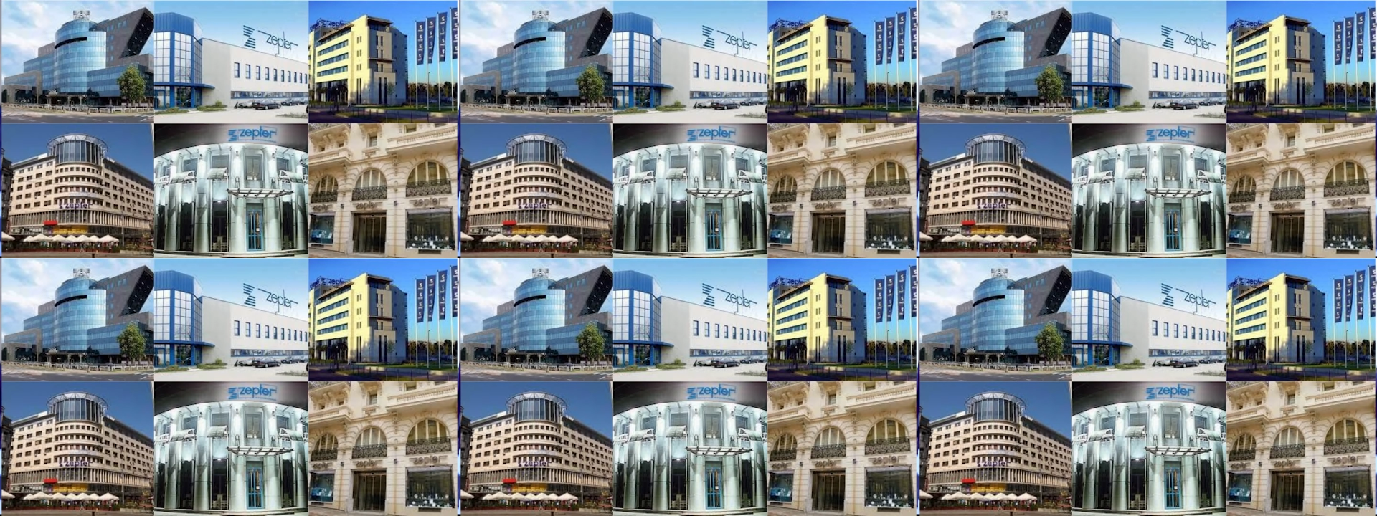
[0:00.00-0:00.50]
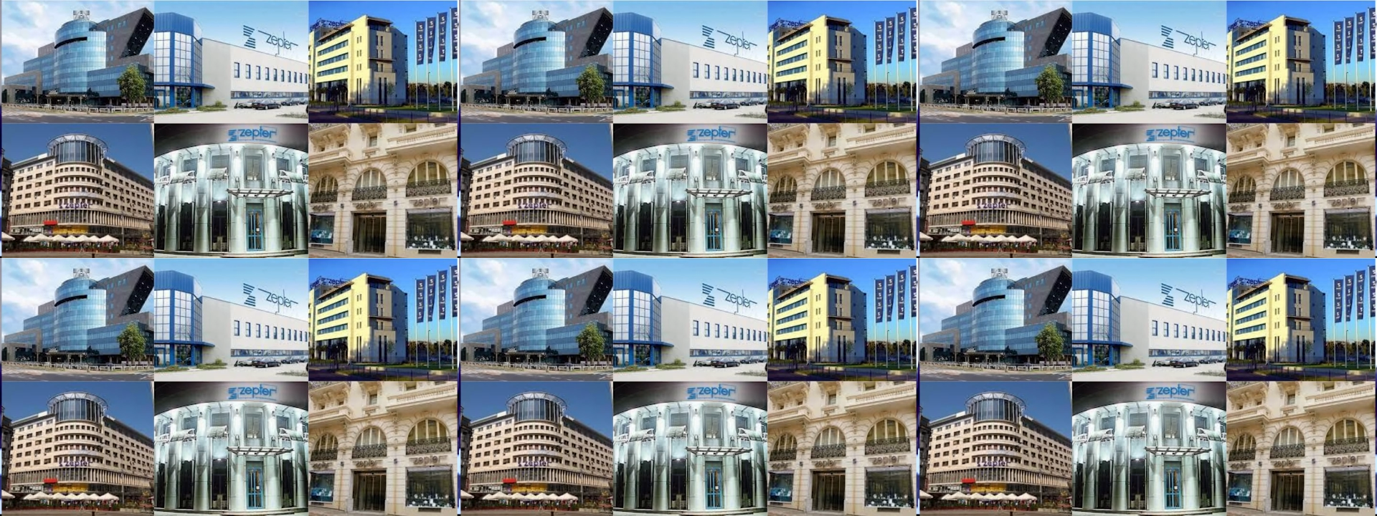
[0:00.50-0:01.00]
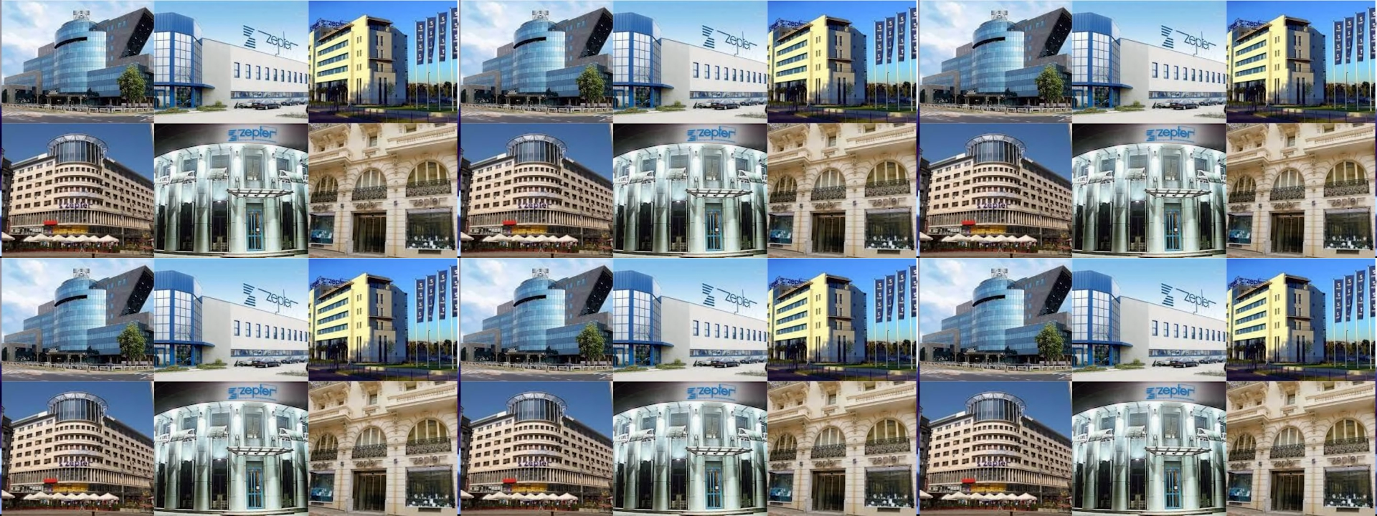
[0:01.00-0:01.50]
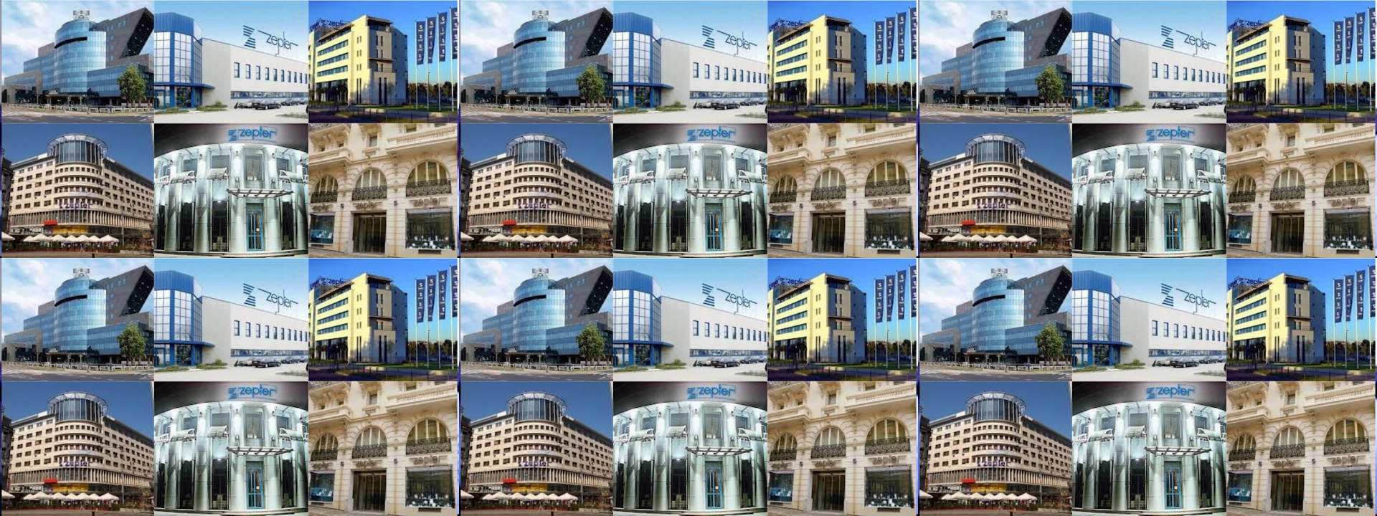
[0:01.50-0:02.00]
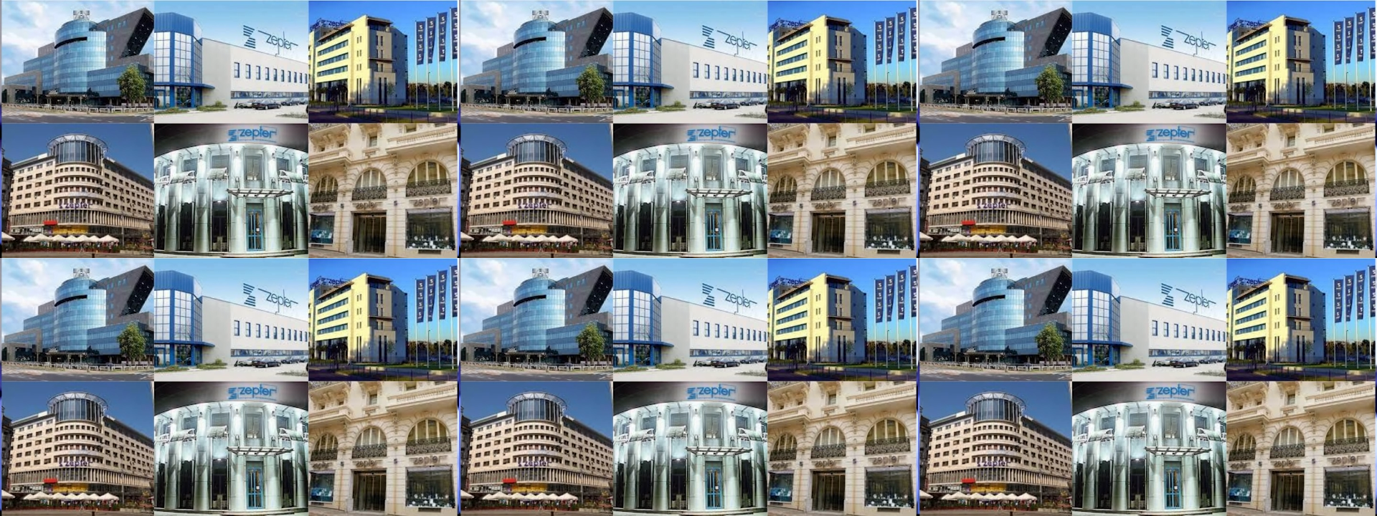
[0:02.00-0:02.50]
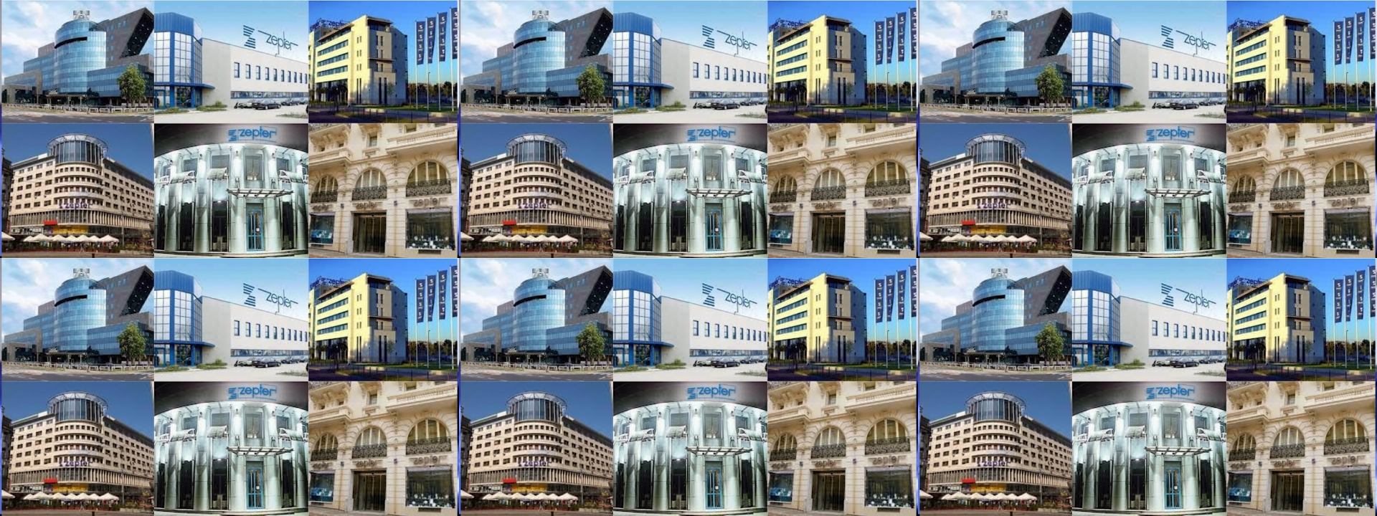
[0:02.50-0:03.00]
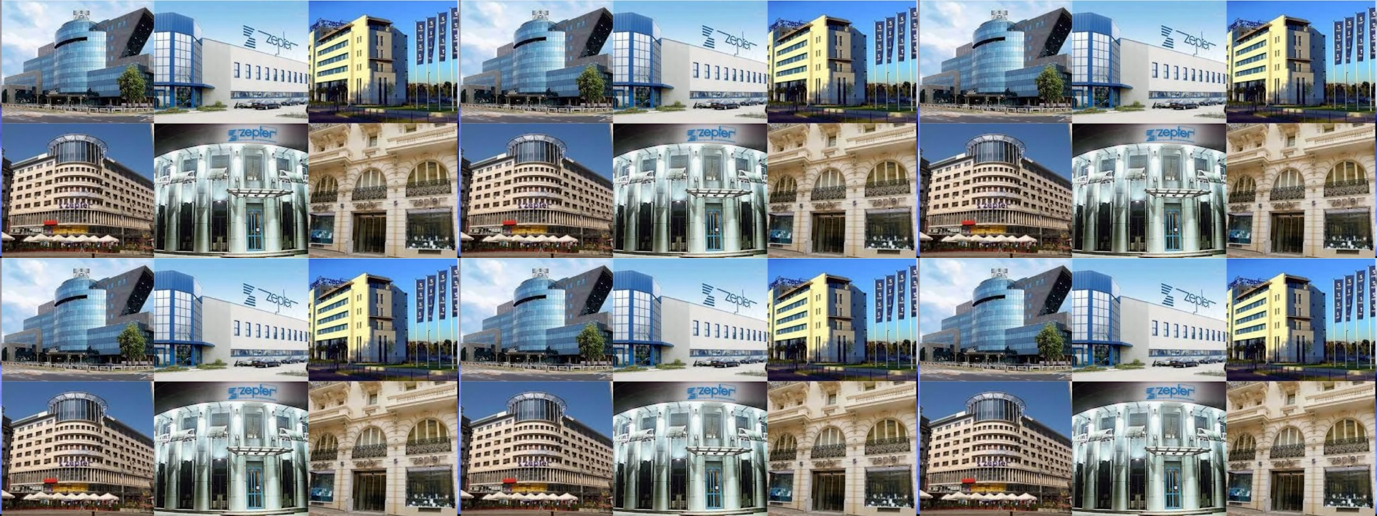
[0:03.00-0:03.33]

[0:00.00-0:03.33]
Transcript: No face is visible, so there are no lips to read.